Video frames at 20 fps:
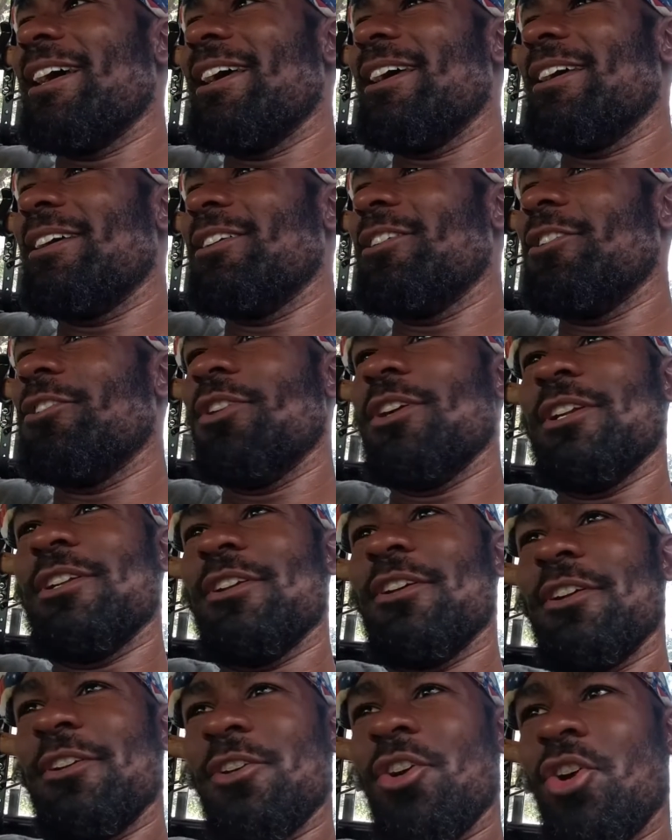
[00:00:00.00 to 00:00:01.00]
You know,
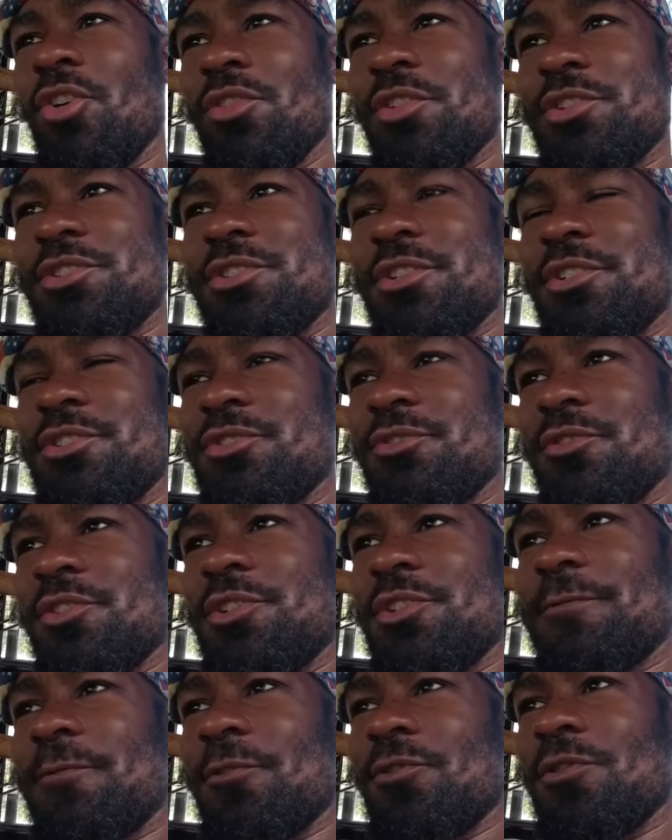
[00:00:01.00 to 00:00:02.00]
and all this
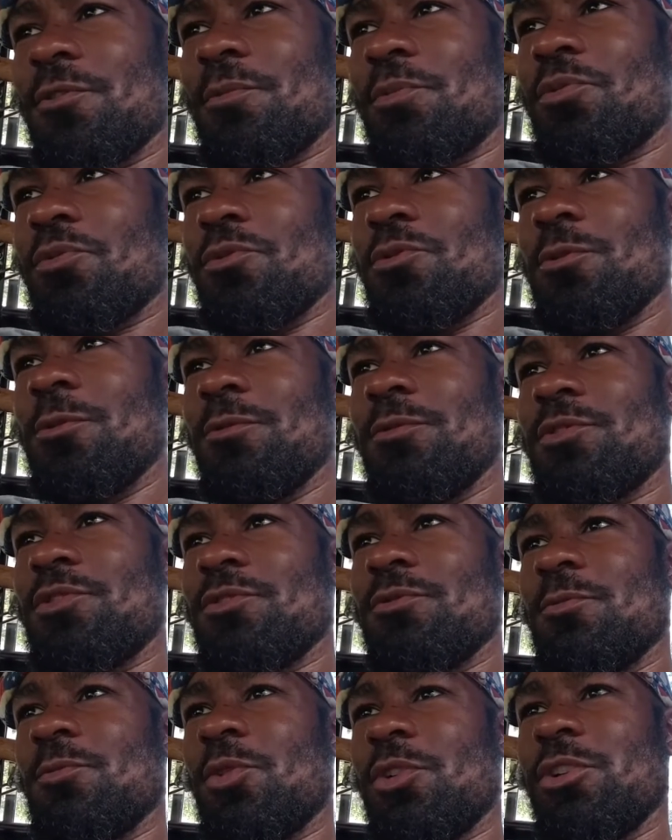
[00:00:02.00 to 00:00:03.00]
further proves
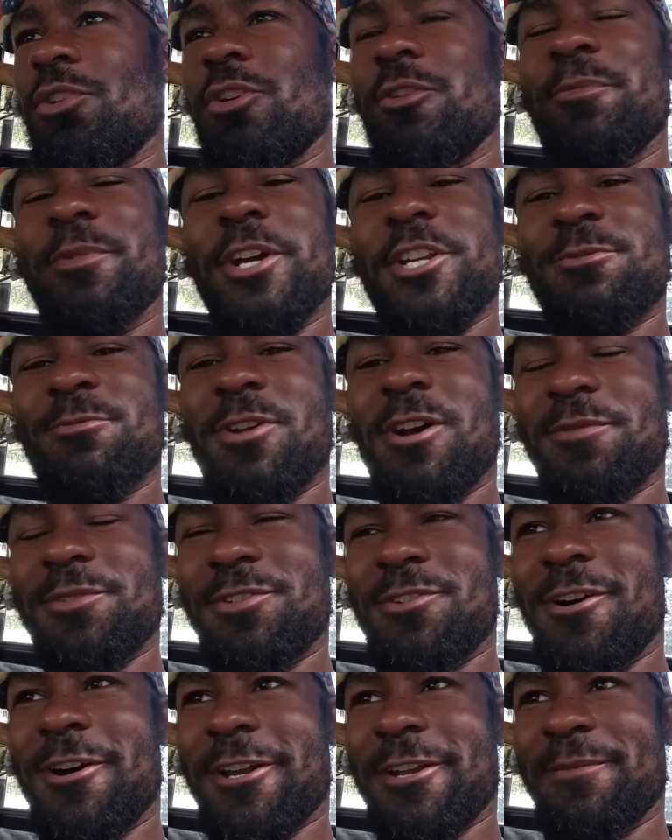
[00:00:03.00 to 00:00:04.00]
what Yuri Bezmenov was
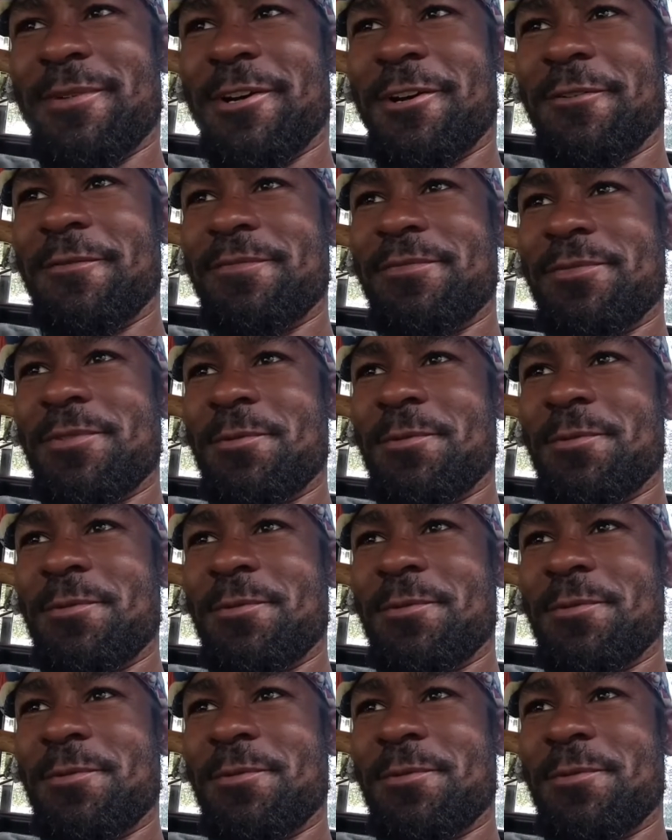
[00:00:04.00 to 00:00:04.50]
talking about.